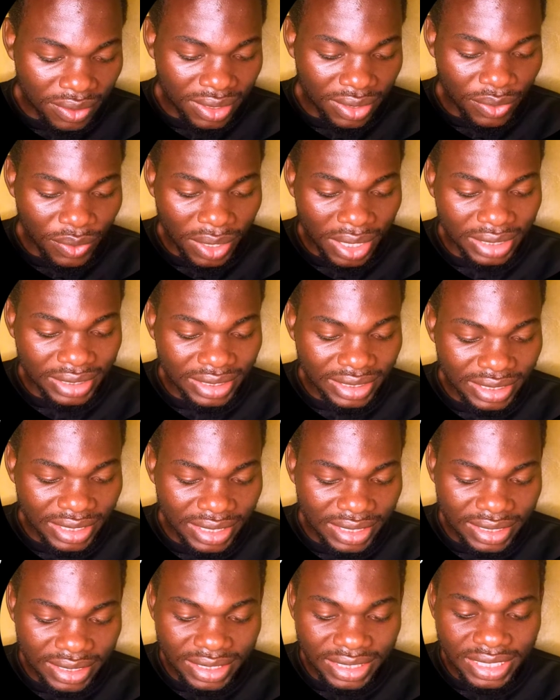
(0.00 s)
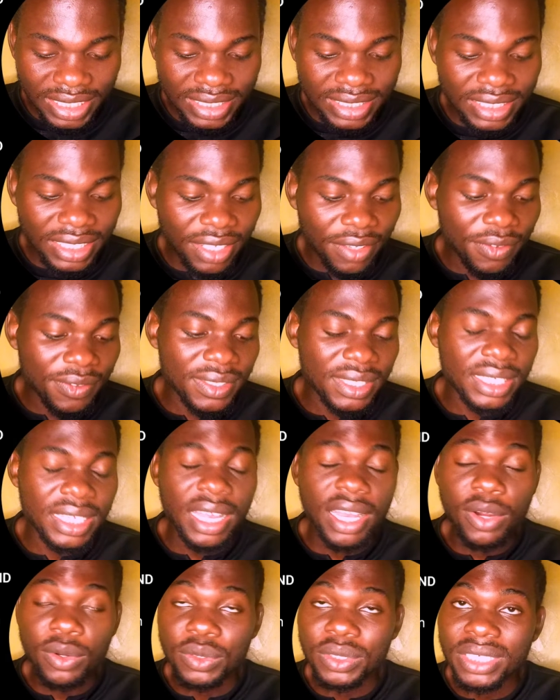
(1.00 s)
You can see it just gives
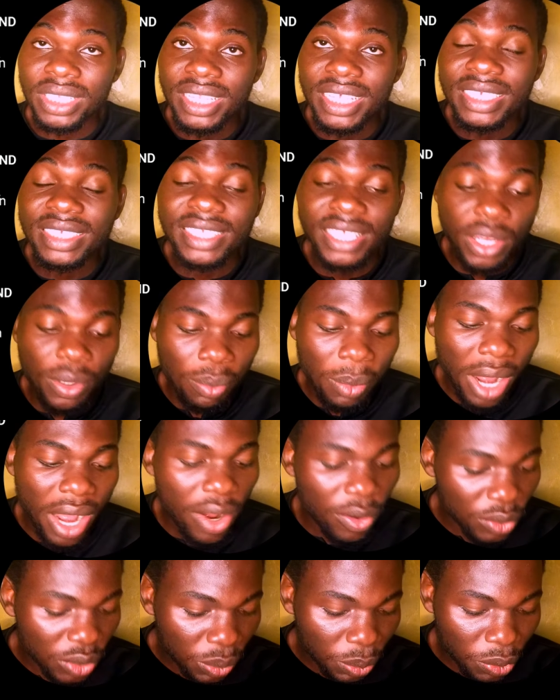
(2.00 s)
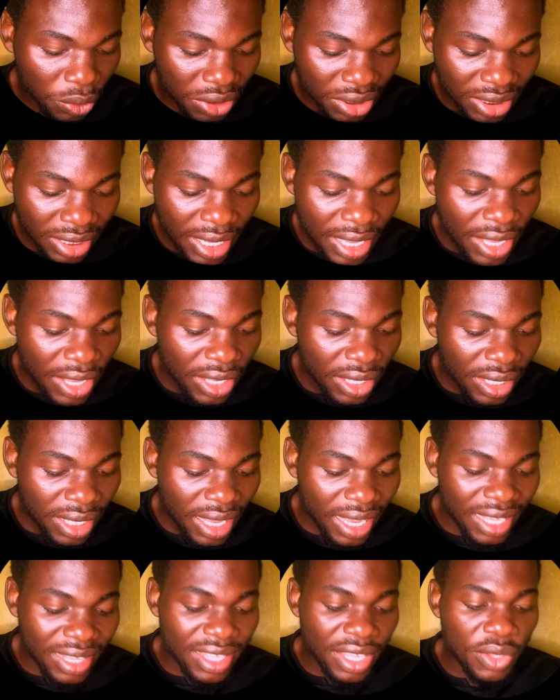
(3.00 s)
out the same output.
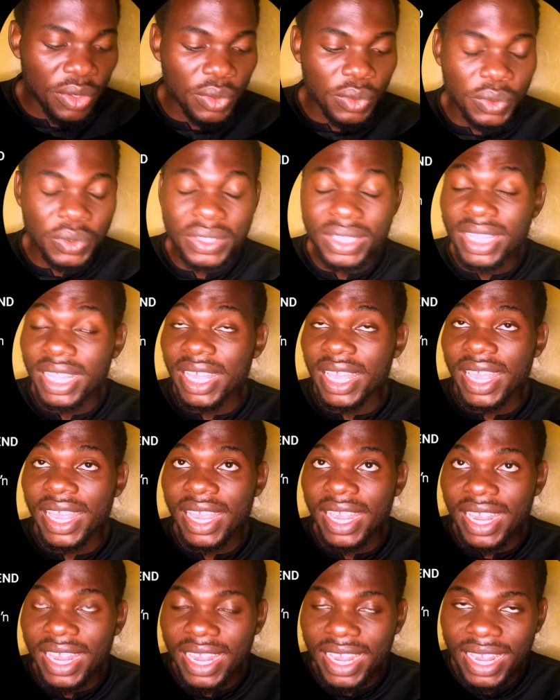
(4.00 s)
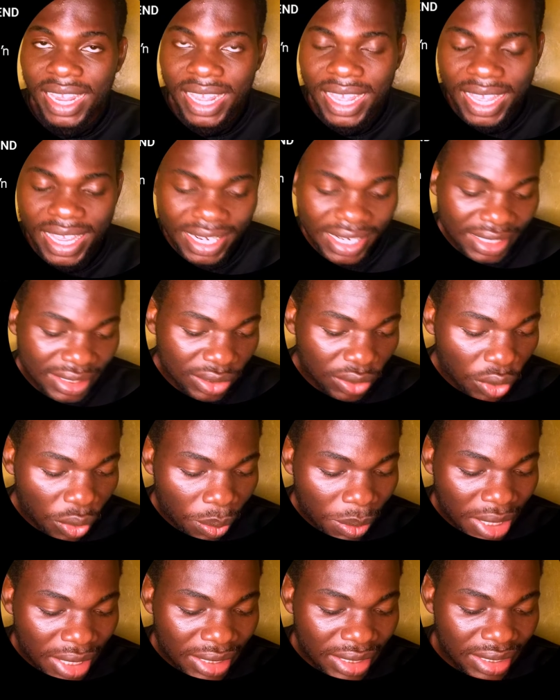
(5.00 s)
Either you use the ls
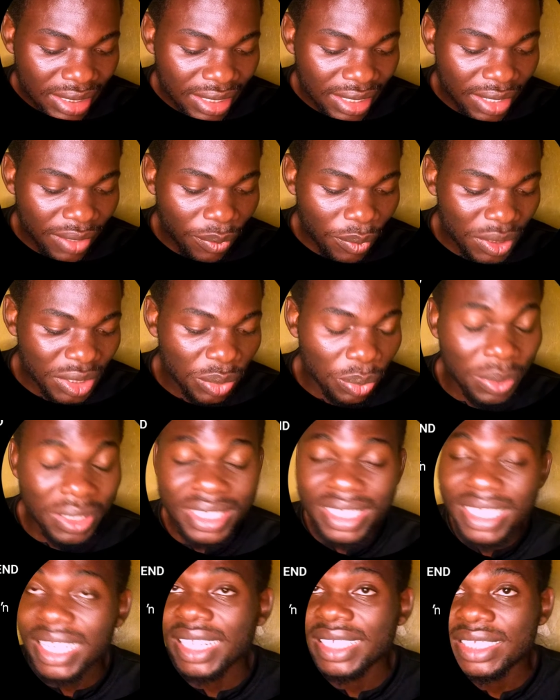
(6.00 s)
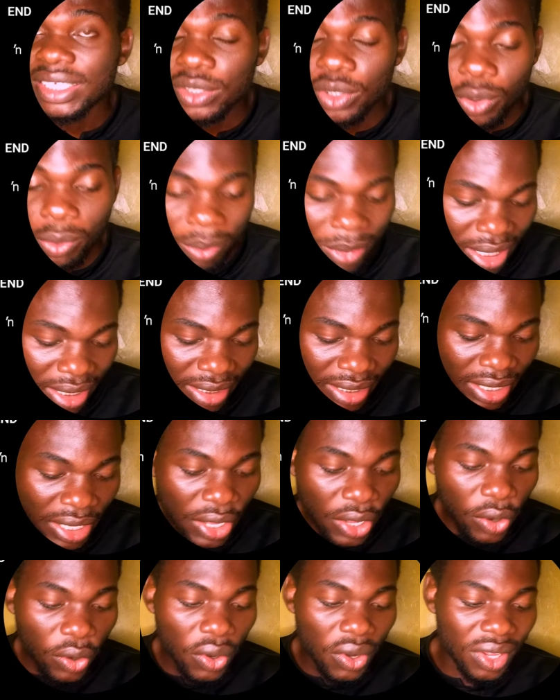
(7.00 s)
command, which means list command,
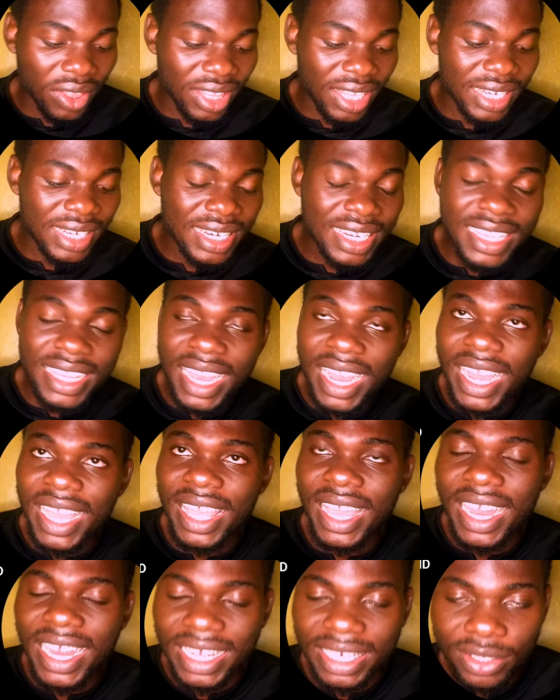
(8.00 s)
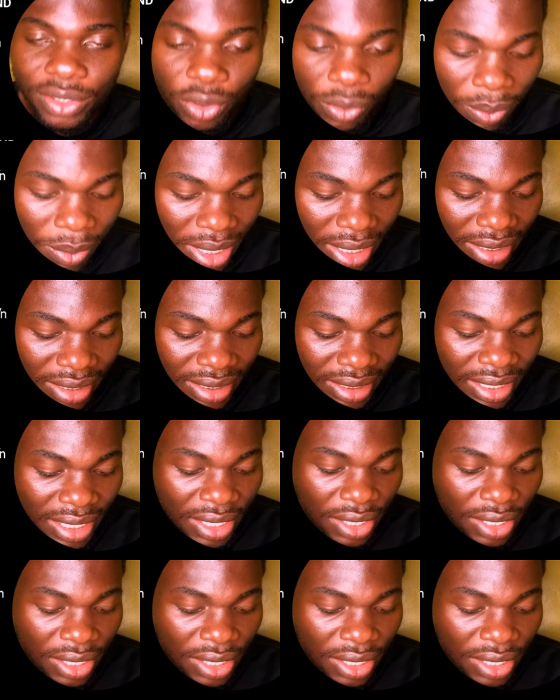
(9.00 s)
or the dir command,